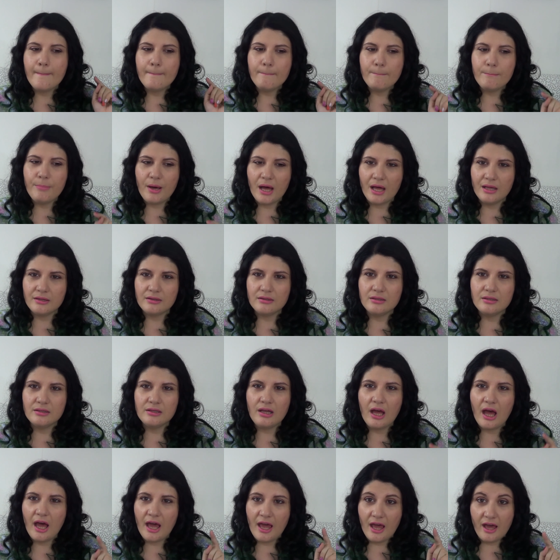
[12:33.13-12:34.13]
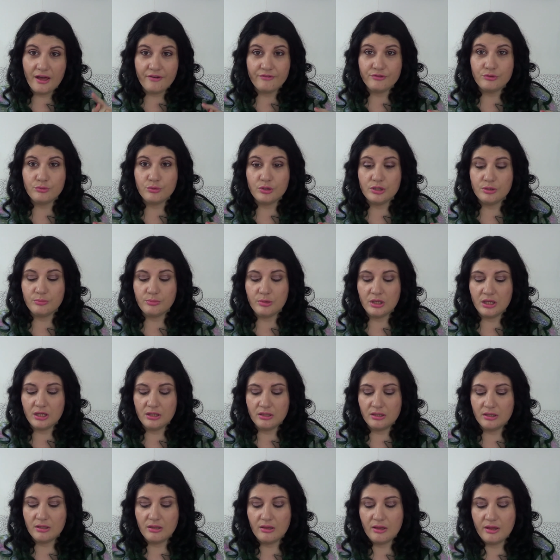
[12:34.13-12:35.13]
But I have to admit
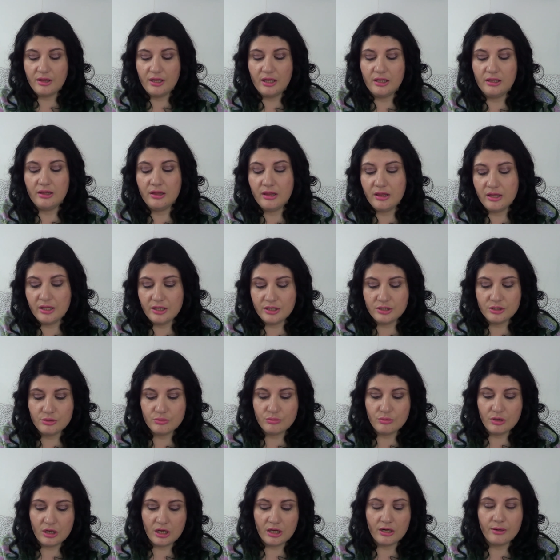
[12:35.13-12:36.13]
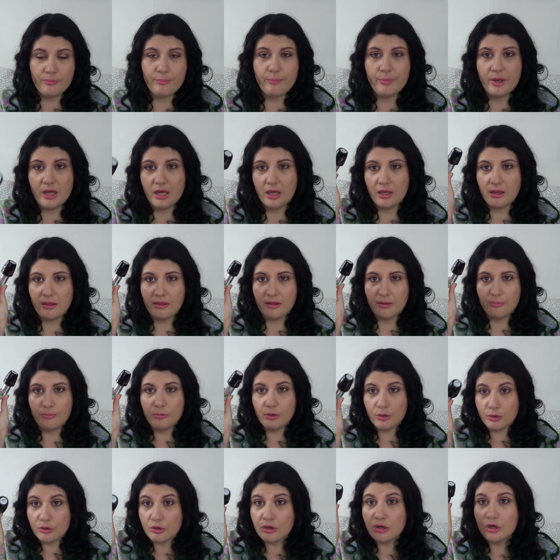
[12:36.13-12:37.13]
that this one makes them
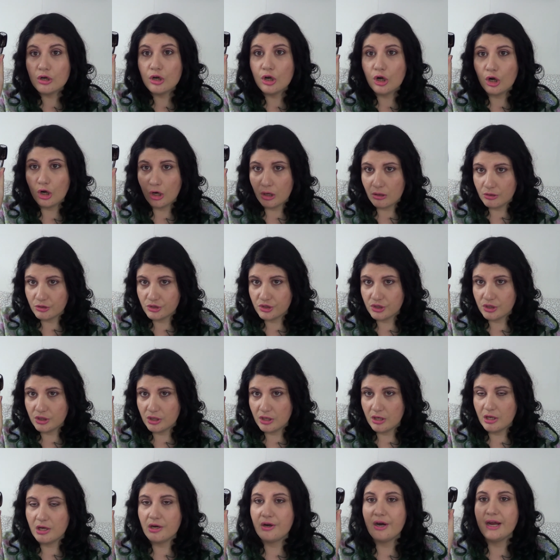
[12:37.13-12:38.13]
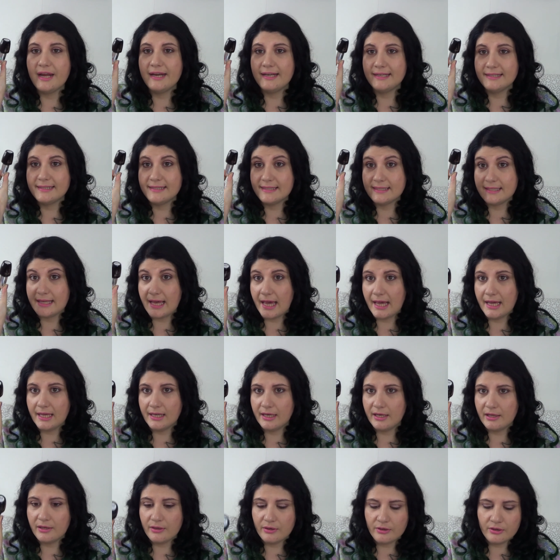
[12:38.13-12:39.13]
look glossier and
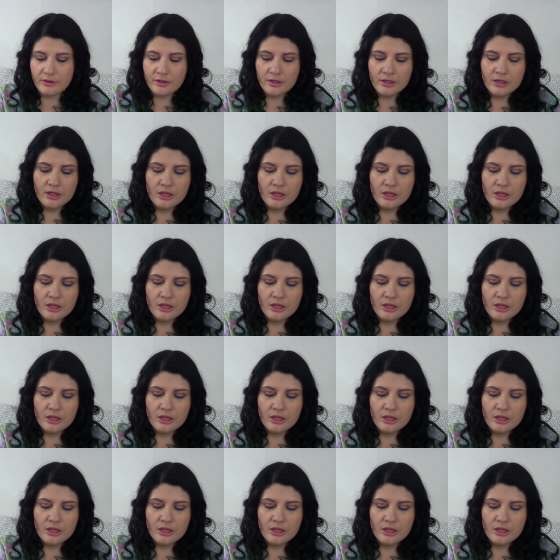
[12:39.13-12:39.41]
shinier.